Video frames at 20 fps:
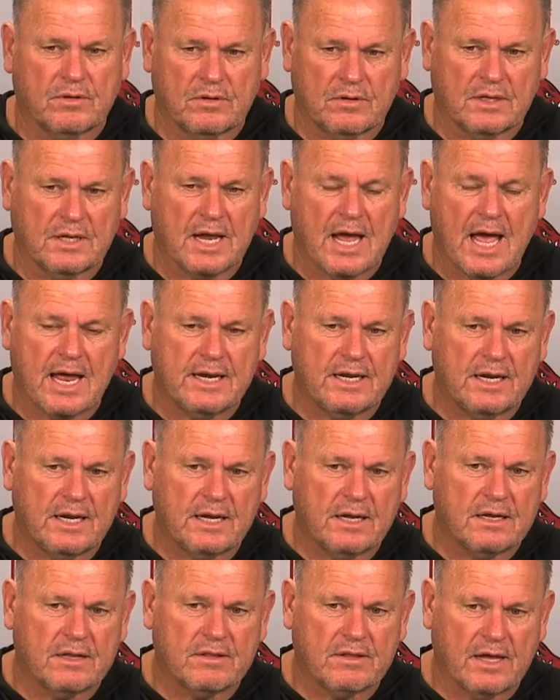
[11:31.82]
the
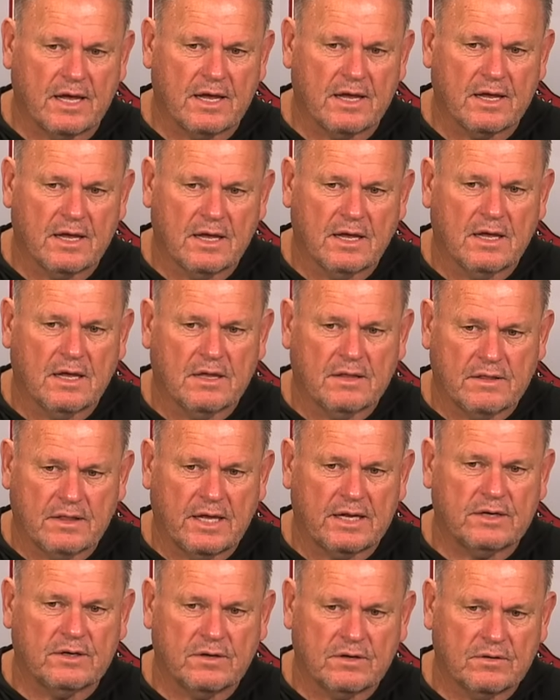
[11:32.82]
idea that
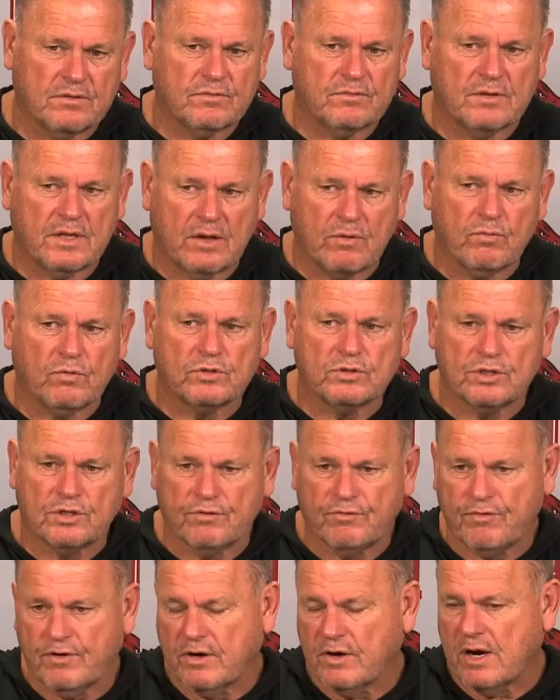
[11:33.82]
they they want you to
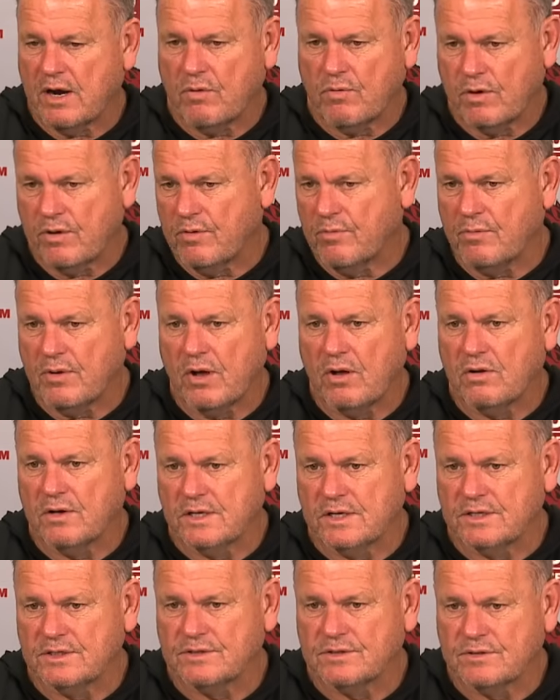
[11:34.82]
figure out where the ball
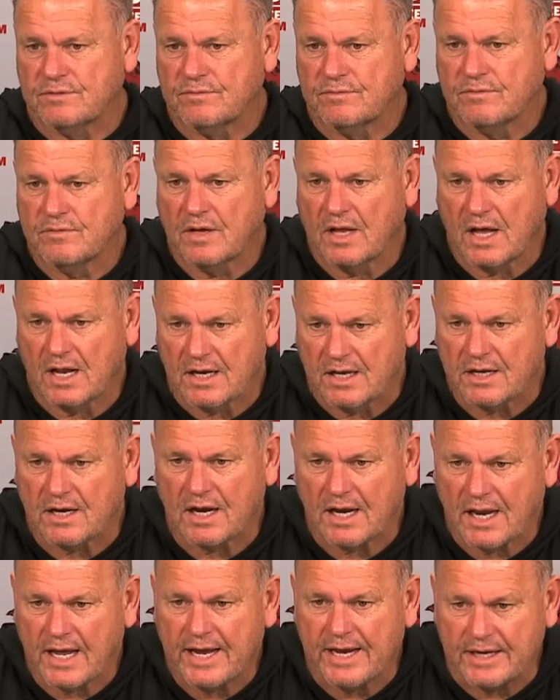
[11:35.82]
is a
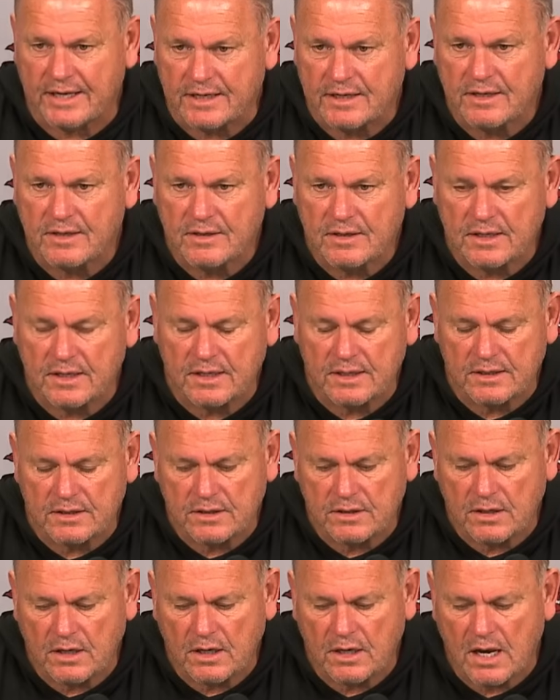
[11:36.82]
little late,
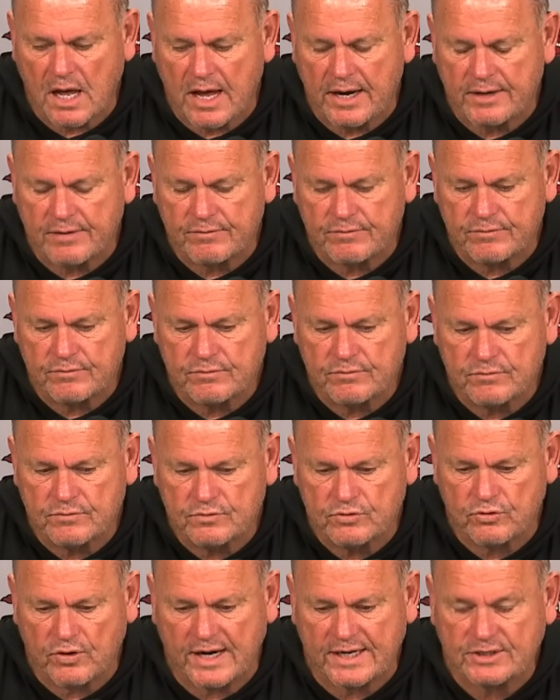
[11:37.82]
and a lot of
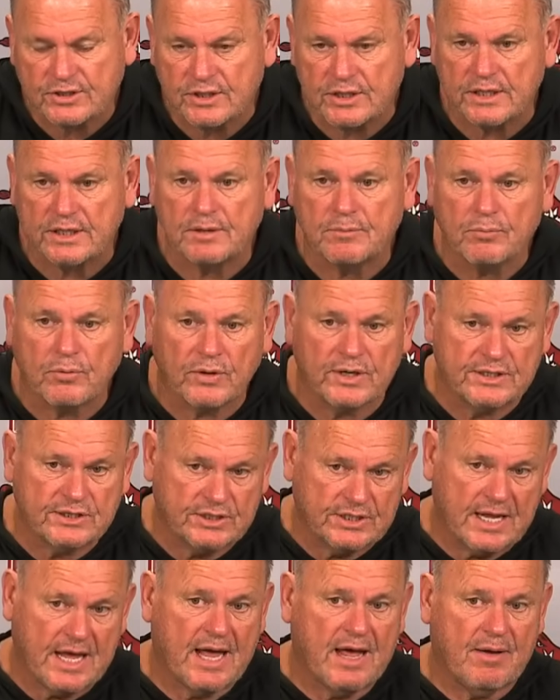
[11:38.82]
dressing
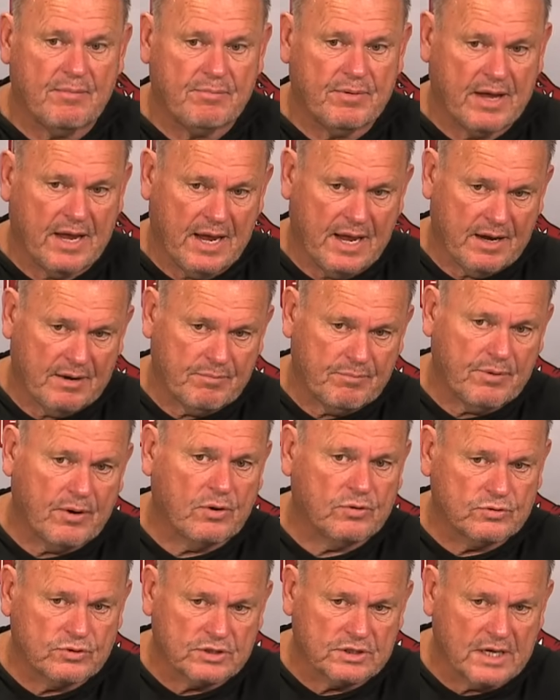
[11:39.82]
pre-snap and
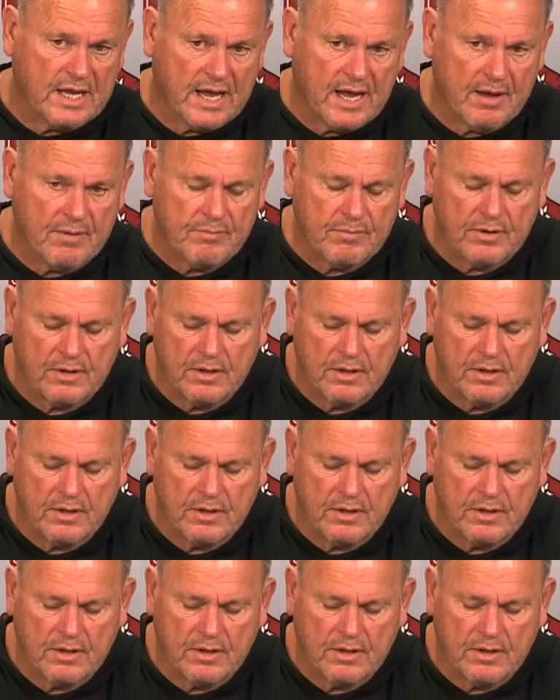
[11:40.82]
post-snap.